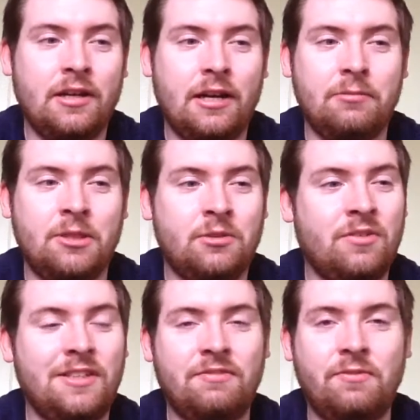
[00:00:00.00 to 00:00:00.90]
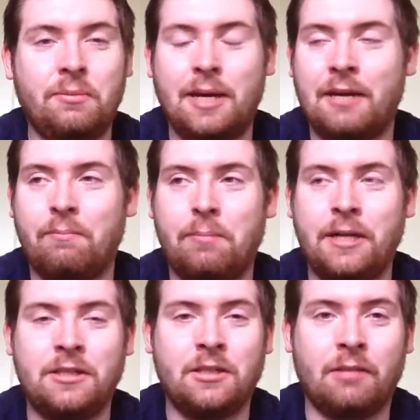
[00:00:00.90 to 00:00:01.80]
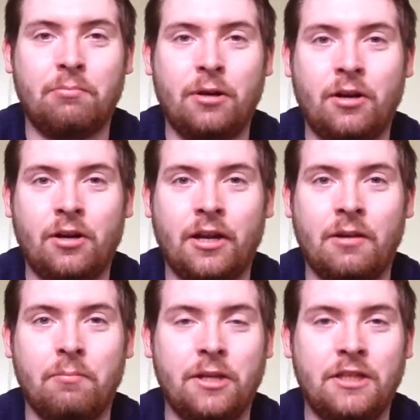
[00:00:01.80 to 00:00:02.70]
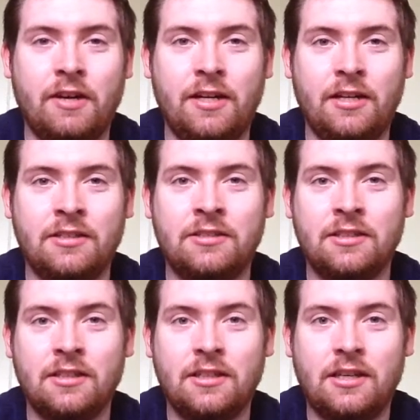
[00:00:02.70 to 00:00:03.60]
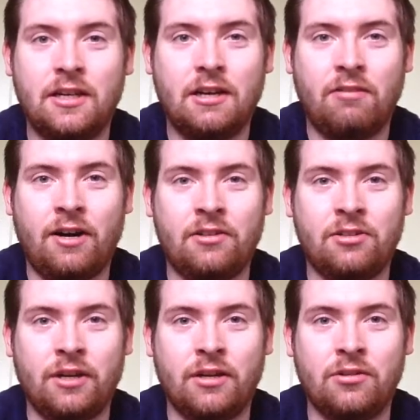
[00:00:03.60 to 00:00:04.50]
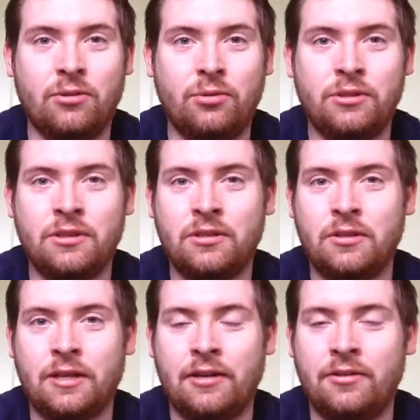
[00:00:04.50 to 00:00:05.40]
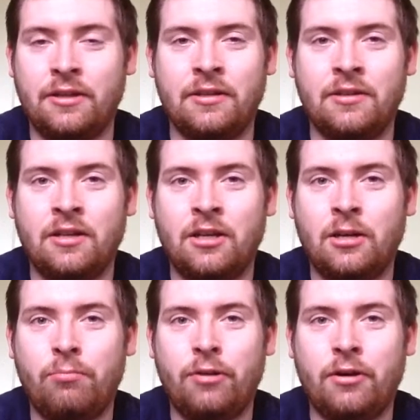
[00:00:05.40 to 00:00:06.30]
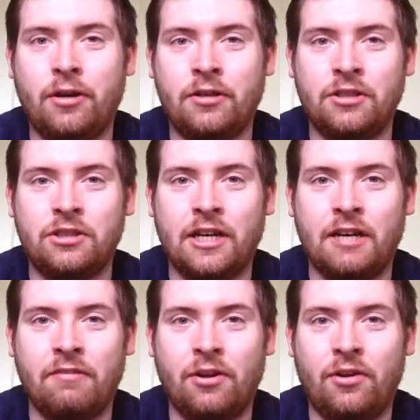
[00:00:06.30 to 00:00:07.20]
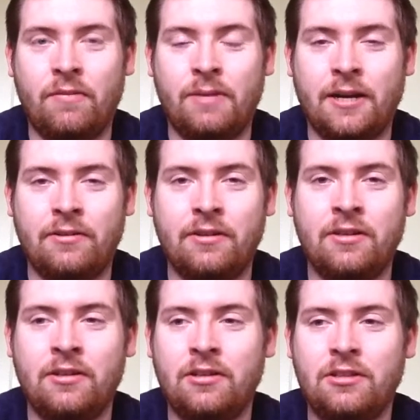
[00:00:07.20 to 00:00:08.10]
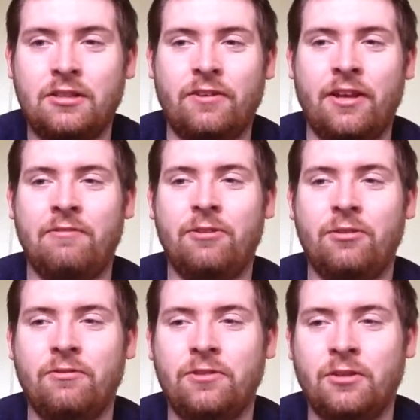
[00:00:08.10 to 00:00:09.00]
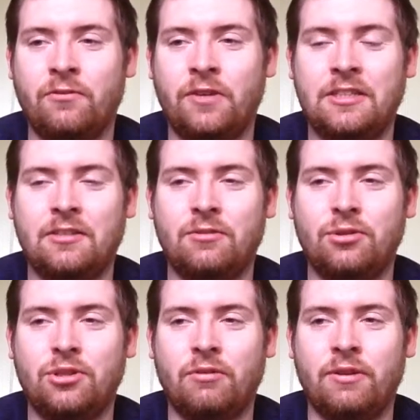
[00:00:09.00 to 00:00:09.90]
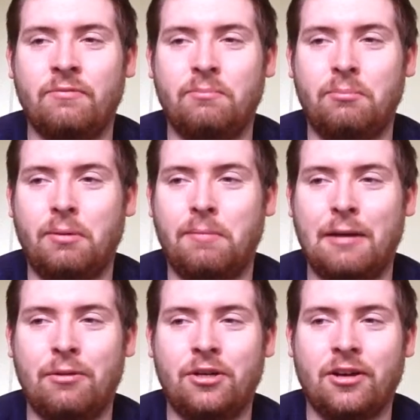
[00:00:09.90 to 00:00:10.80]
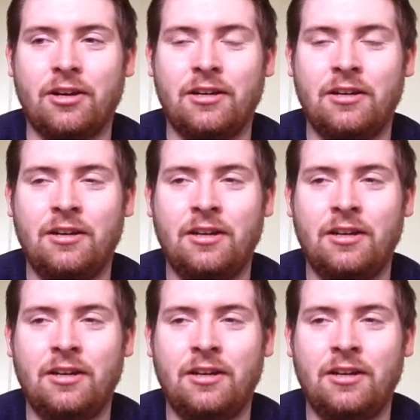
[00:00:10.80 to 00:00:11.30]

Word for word: and Vince McMahon pitched like Bret Hart like a bunch of ideas of how to like lose the title, and Bret Hart just shot all them down. So finally, so Vince and Russo and McMahon were talking